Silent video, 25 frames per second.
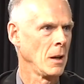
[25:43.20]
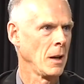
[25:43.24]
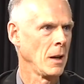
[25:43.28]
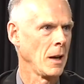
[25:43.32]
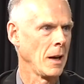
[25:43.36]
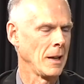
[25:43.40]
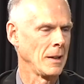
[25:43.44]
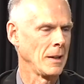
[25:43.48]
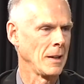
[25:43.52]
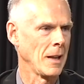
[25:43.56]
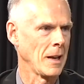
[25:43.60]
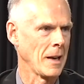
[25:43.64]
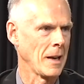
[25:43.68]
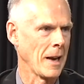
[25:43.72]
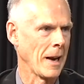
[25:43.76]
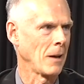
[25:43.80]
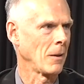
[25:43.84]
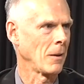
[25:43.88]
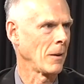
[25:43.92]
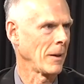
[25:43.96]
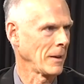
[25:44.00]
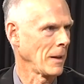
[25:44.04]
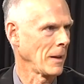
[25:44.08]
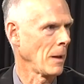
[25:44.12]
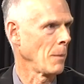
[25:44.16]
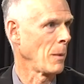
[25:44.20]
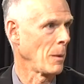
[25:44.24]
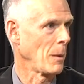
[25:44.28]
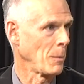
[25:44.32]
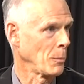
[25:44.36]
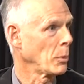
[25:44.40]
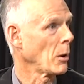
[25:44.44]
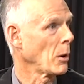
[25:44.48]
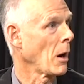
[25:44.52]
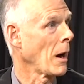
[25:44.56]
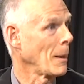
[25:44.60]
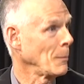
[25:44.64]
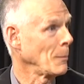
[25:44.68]
and then airing them in
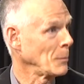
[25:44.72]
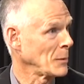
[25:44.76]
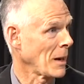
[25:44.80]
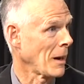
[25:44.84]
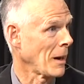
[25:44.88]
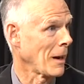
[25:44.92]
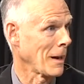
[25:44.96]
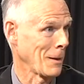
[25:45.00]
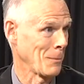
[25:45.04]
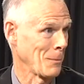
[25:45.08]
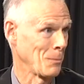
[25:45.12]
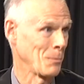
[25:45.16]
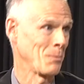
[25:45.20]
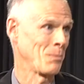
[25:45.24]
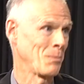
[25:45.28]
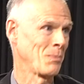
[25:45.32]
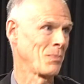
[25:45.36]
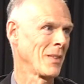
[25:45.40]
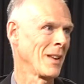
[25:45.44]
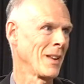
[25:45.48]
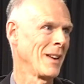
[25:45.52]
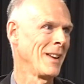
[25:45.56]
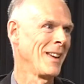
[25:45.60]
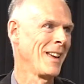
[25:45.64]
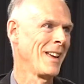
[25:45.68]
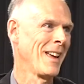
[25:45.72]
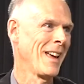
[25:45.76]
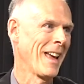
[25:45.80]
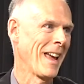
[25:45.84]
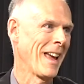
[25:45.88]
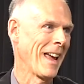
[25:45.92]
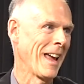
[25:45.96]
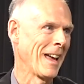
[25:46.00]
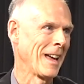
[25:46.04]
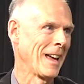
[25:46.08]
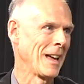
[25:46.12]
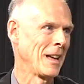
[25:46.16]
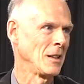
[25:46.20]
prime time.
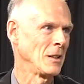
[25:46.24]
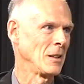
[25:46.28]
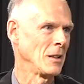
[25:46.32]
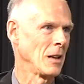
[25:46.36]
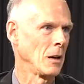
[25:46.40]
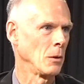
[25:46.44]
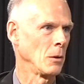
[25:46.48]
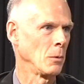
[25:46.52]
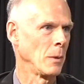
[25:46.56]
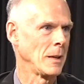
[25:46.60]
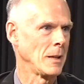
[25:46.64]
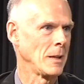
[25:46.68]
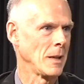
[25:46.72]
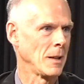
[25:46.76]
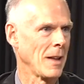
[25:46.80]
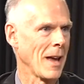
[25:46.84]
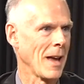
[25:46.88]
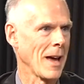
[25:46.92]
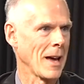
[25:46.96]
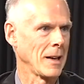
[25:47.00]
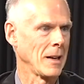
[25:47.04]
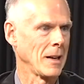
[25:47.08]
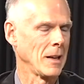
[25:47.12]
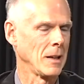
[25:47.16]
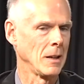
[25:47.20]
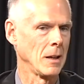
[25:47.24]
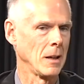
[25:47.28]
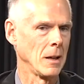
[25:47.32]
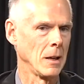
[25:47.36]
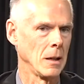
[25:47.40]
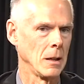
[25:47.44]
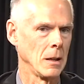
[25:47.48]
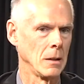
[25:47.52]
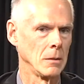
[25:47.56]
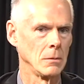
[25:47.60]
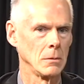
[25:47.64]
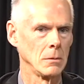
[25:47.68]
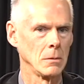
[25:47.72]
And we did that in
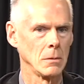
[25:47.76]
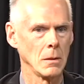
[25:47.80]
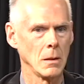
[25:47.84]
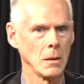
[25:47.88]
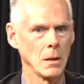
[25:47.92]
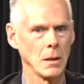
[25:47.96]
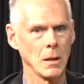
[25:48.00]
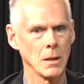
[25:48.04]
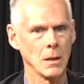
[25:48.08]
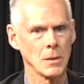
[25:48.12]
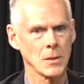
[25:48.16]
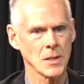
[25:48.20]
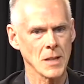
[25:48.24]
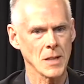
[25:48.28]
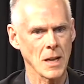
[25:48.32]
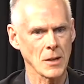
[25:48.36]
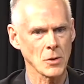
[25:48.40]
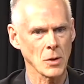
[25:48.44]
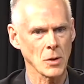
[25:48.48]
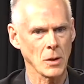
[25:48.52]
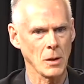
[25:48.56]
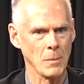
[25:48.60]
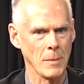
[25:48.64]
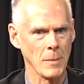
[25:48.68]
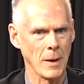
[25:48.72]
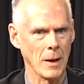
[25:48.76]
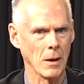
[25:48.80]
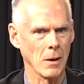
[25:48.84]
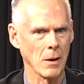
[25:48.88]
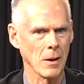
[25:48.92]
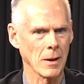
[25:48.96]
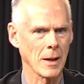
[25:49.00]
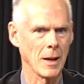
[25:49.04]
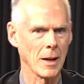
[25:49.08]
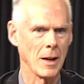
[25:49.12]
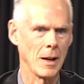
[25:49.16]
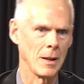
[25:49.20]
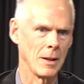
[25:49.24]
Central
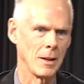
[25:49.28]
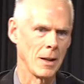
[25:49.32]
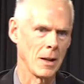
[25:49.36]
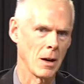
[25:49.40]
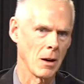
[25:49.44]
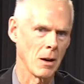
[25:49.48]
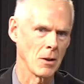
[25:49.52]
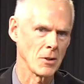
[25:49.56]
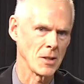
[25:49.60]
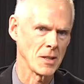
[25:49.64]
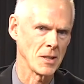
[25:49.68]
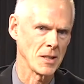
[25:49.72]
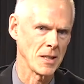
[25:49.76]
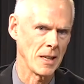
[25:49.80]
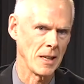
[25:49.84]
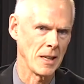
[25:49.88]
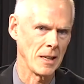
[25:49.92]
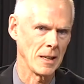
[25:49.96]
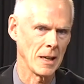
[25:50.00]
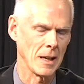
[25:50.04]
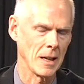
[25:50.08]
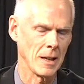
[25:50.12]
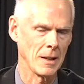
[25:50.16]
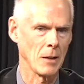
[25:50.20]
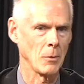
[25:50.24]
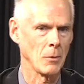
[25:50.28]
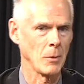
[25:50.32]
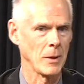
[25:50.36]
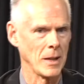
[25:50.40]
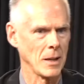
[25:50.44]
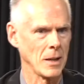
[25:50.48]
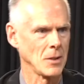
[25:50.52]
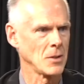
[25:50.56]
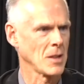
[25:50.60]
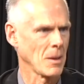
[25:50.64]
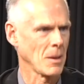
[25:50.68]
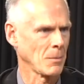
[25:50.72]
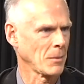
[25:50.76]
America, and then Argentina, and then we
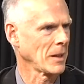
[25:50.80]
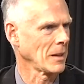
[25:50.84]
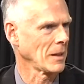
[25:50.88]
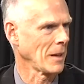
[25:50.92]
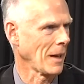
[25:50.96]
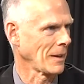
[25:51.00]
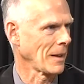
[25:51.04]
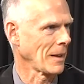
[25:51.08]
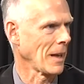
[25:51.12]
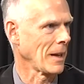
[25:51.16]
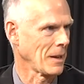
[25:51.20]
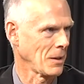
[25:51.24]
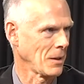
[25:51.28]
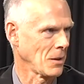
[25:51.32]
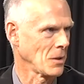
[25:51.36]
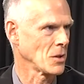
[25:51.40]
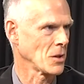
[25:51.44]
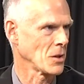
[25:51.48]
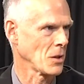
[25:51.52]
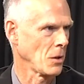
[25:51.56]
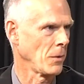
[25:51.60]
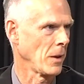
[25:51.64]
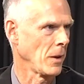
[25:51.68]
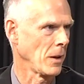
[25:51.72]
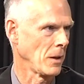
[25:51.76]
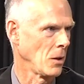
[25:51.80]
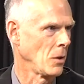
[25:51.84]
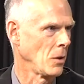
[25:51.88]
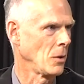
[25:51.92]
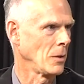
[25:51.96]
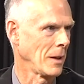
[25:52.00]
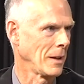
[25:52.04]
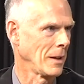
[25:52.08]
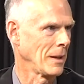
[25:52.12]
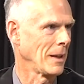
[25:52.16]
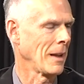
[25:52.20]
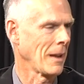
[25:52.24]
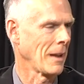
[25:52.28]
did something like that in the Soviet
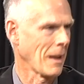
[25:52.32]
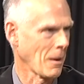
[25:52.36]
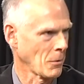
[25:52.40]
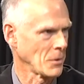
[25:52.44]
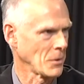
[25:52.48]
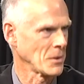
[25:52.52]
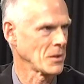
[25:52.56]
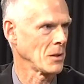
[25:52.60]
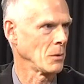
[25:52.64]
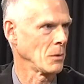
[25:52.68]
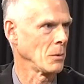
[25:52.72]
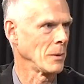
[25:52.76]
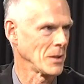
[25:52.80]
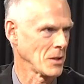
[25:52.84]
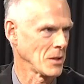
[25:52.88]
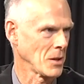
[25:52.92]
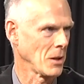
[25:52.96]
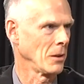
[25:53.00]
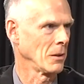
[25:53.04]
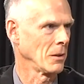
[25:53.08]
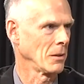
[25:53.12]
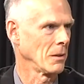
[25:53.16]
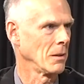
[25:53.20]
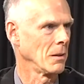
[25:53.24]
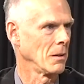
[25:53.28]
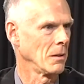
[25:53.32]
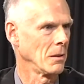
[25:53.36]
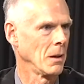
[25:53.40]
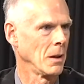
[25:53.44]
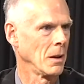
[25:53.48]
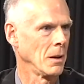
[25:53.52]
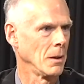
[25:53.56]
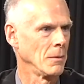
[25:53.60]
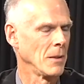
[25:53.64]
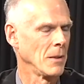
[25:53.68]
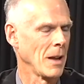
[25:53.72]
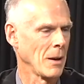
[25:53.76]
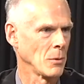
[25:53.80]
Union, and that was the result.
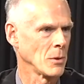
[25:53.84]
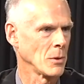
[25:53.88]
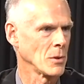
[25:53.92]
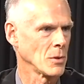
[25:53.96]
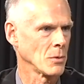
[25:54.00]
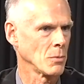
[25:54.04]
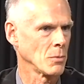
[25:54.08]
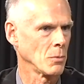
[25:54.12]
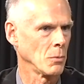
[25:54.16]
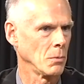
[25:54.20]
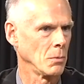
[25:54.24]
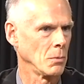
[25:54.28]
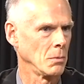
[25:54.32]
That was